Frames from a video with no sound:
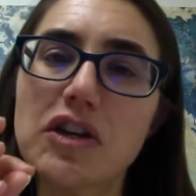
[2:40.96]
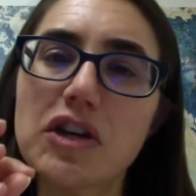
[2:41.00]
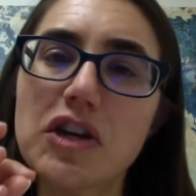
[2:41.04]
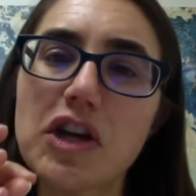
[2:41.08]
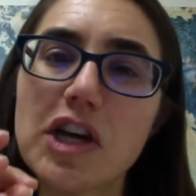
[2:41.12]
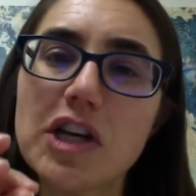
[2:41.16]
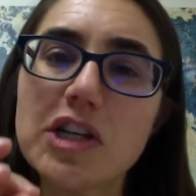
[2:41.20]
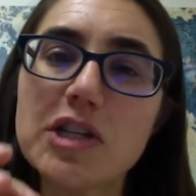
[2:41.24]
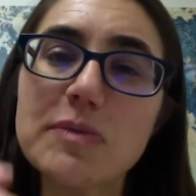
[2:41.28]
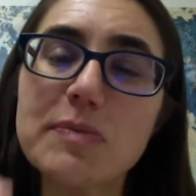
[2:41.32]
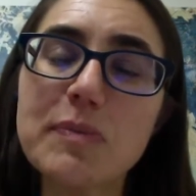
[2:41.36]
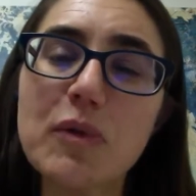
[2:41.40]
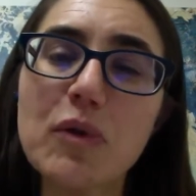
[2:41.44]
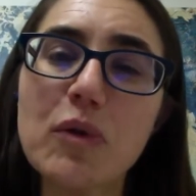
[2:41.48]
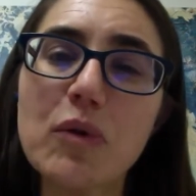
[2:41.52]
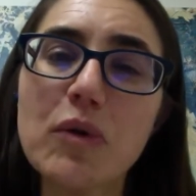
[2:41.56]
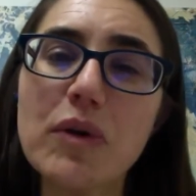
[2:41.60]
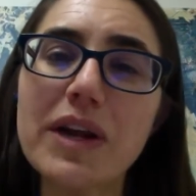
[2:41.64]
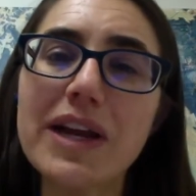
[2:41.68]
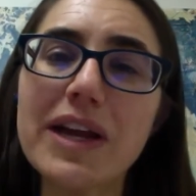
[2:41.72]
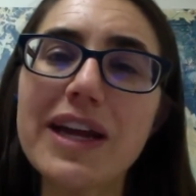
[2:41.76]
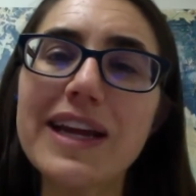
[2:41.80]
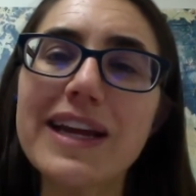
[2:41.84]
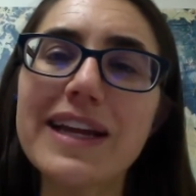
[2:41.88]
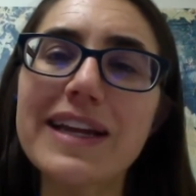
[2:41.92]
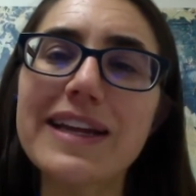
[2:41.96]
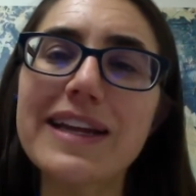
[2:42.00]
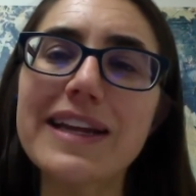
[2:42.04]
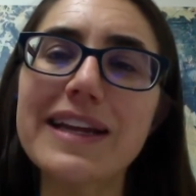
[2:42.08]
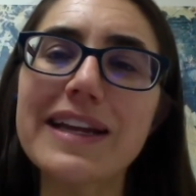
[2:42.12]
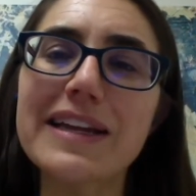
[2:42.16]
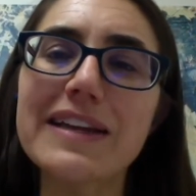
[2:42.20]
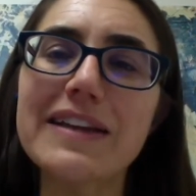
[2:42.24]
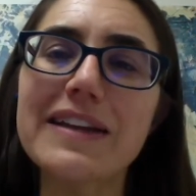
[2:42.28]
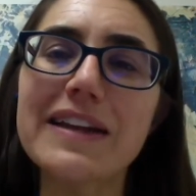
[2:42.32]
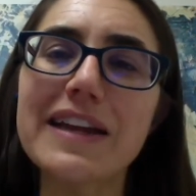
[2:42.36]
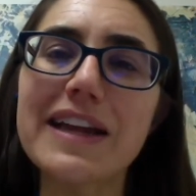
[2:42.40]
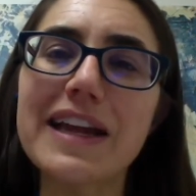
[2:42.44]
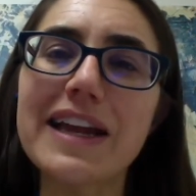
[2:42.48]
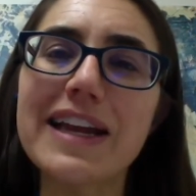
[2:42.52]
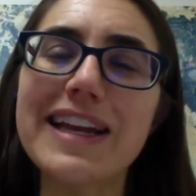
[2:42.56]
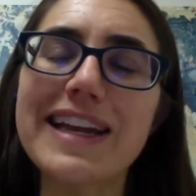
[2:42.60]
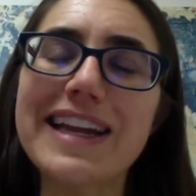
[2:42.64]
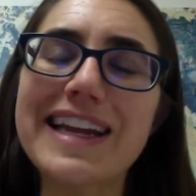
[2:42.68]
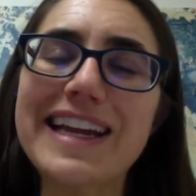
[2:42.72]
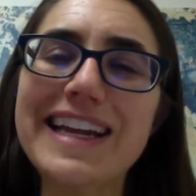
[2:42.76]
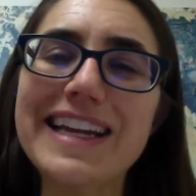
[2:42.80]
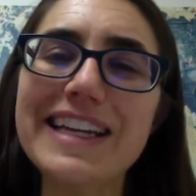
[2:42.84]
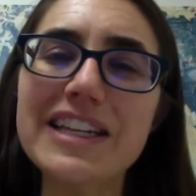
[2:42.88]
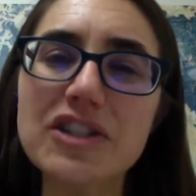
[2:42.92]
exploring an
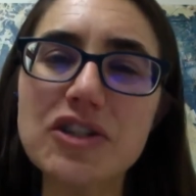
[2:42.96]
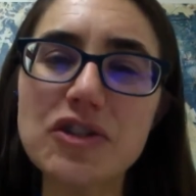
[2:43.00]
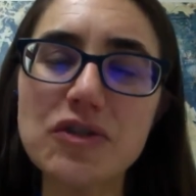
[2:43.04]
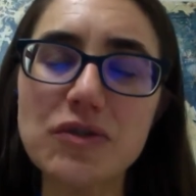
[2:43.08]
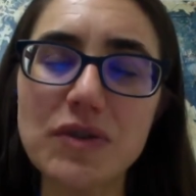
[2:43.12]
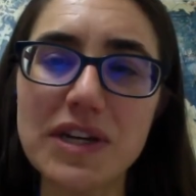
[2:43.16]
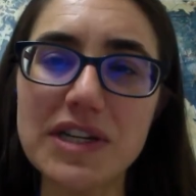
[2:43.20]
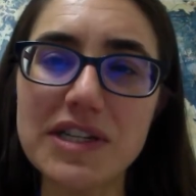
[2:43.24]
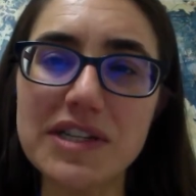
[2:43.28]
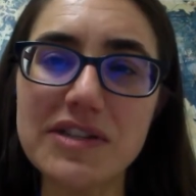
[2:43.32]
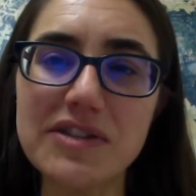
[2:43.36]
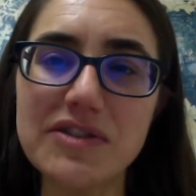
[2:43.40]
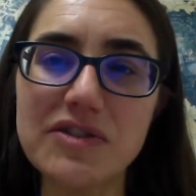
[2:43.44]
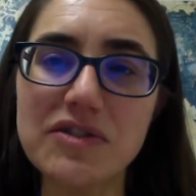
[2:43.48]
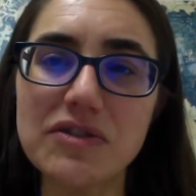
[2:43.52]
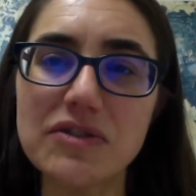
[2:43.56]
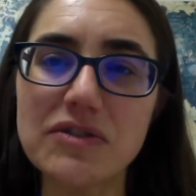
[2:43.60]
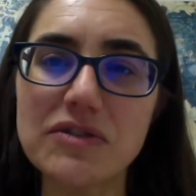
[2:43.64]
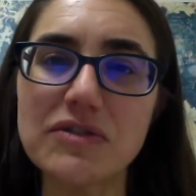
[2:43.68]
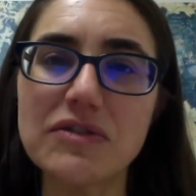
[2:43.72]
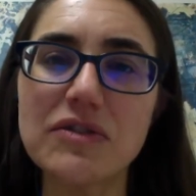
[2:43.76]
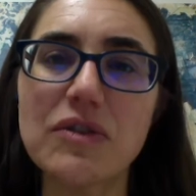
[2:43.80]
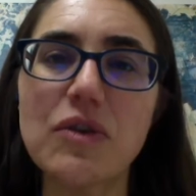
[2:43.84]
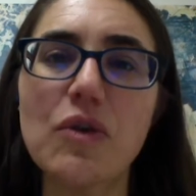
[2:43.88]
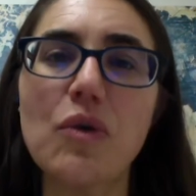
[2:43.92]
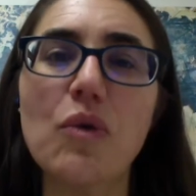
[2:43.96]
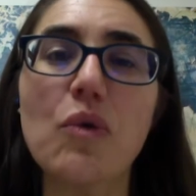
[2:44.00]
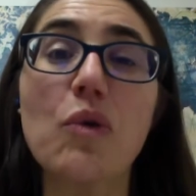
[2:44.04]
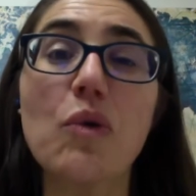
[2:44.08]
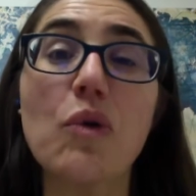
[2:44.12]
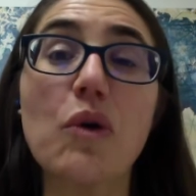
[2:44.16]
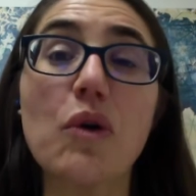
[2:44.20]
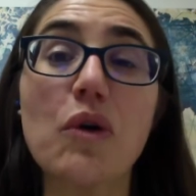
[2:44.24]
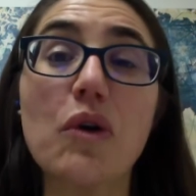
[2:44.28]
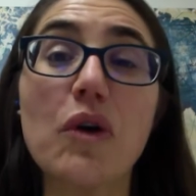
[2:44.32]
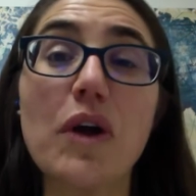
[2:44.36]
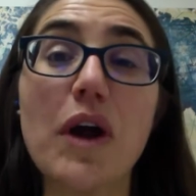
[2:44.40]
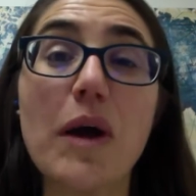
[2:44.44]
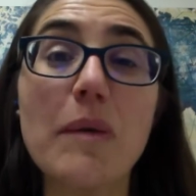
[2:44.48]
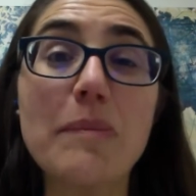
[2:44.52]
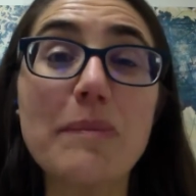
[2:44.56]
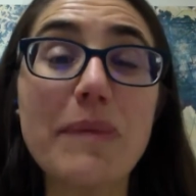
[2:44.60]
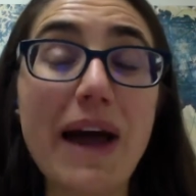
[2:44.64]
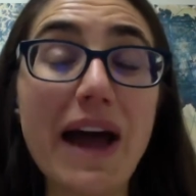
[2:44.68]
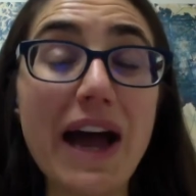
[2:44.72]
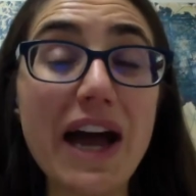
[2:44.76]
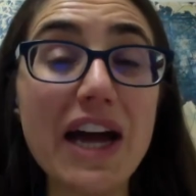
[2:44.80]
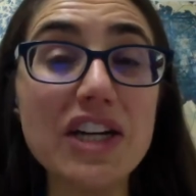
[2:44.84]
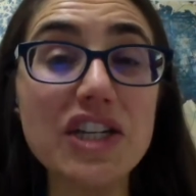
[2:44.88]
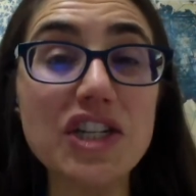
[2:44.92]
interest or a
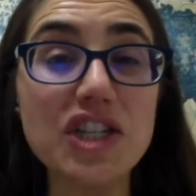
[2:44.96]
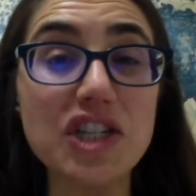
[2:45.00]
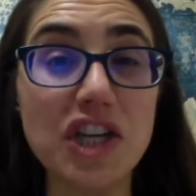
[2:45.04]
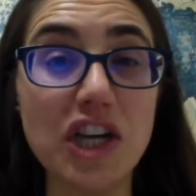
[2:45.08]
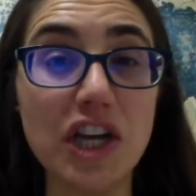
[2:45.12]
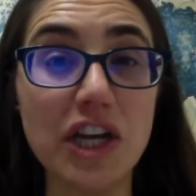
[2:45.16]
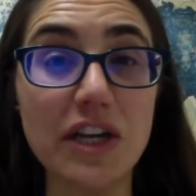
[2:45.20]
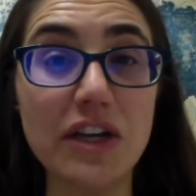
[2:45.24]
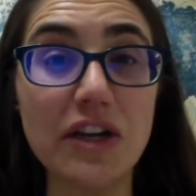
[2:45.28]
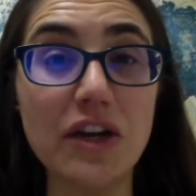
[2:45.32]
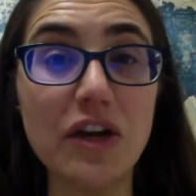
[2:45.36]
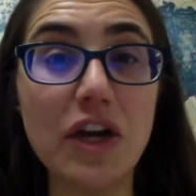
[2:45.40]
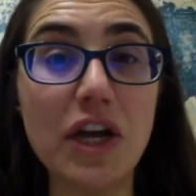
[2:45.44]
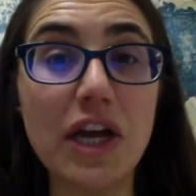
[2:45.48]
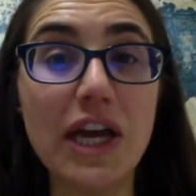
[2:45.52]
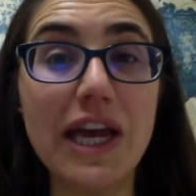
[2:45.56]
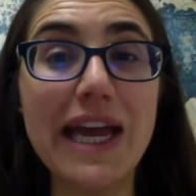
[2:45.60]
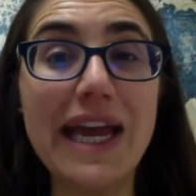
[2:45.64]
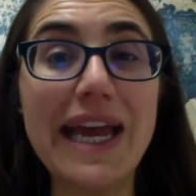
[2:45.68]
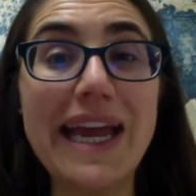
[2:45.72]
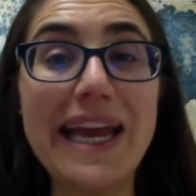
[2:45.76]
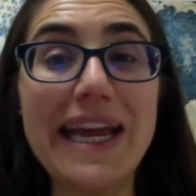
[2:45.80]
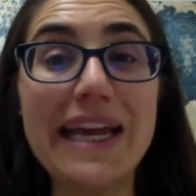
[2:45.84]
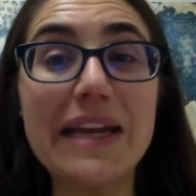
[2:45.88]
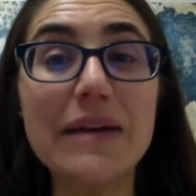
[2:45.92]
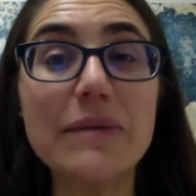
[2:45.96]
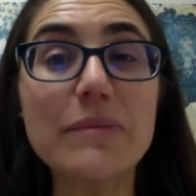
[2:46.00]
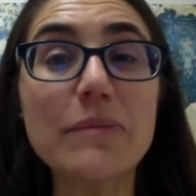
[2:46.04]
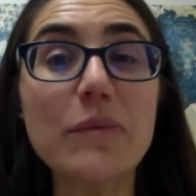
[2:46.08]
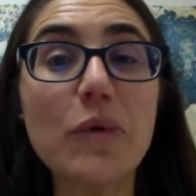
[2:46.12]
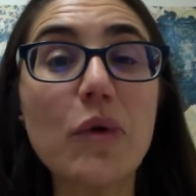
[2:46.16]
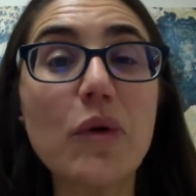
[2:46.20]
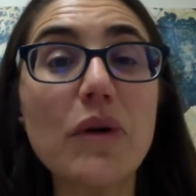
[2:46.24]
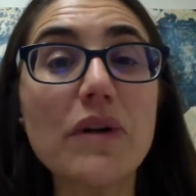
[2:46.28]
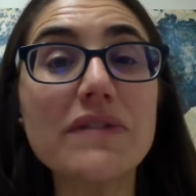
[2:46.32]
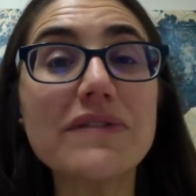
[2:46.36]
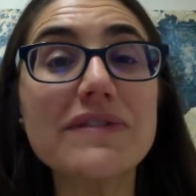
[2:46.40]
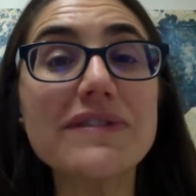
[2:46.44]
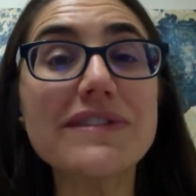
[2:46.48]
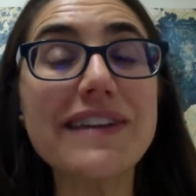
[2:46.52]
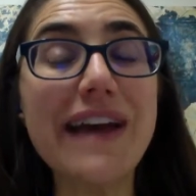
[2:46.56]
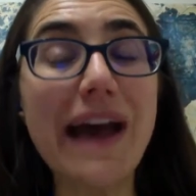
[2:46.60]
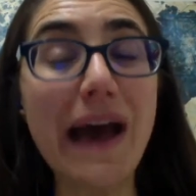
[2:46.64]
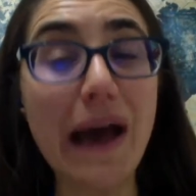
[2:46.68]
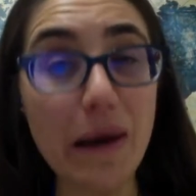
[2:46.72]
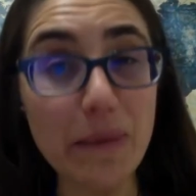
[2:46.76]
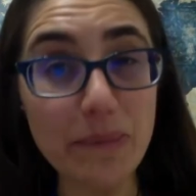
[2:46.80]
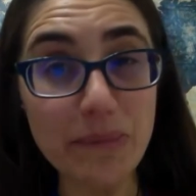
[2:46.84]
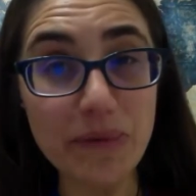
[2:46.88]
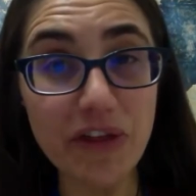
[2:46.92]
passion in more
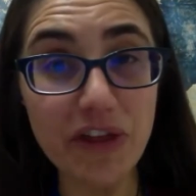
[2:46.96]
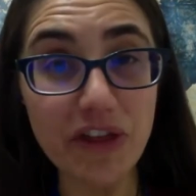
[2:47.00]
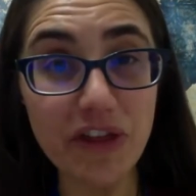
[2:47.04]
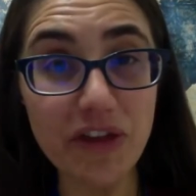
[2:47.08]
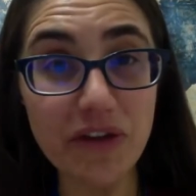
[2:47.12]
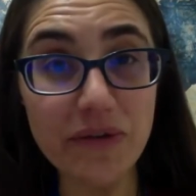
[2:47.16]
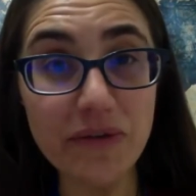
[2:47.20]
depth,